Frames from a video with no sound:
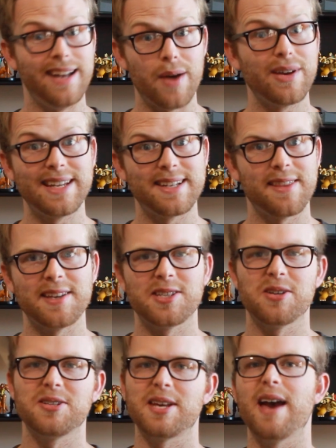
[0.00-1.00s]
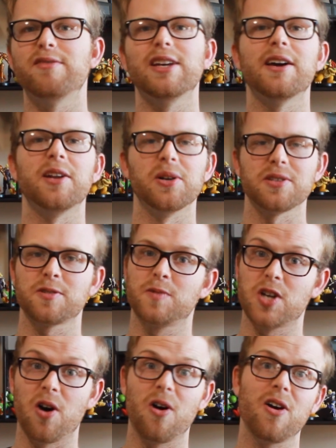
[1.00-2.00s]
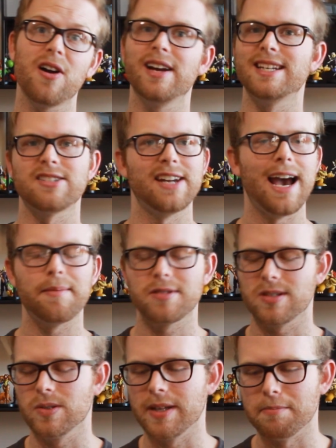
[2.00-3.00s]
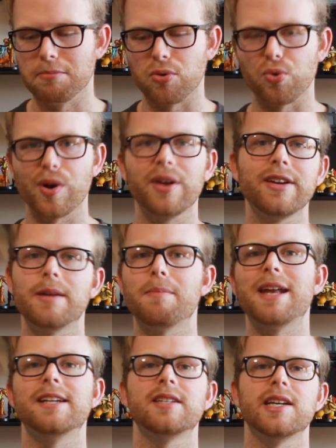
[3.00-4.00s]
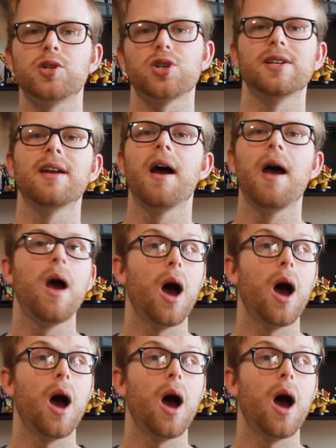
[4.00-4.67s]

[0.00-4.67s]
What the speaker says: Now we get to this year's heavy hitters. Tar is an absolutely brilliant meditation